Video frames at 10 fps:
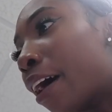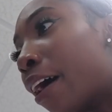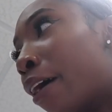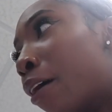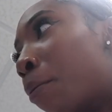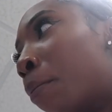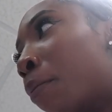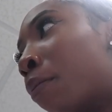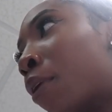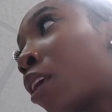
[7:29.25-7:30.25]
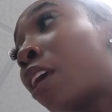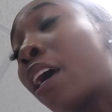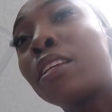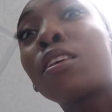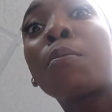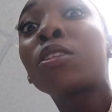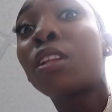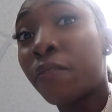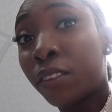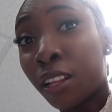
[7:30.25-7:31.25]
Um, yeah, it's almost
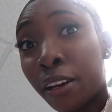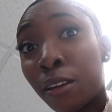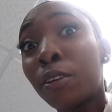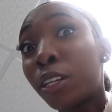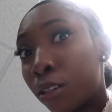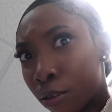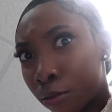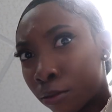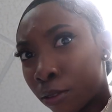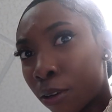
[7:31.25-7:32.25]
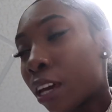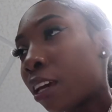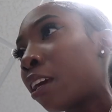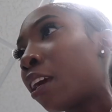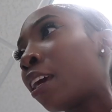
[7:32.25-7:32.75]
11 o'clock and I'm ready to go, okay?